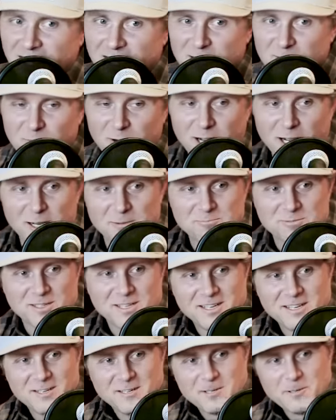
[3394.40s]
came up.
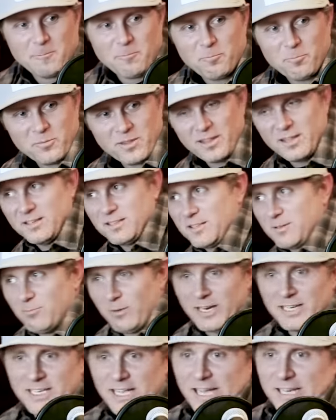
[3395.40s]

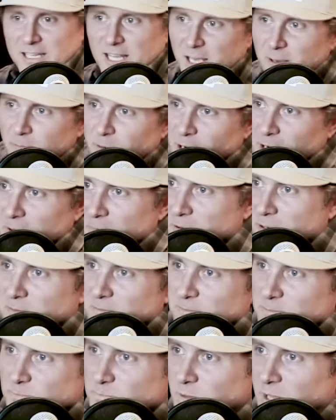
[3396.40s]
My hmm. dad came up
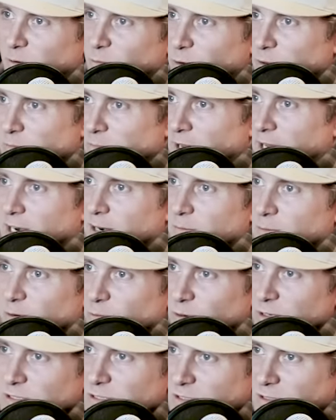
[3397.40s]
and and we met him and
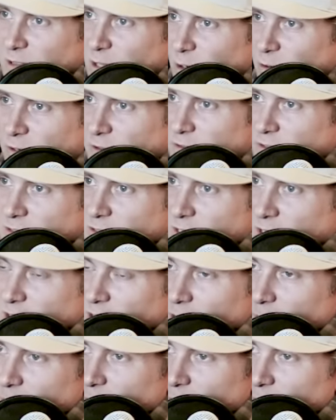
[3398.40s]
we just loaded this thing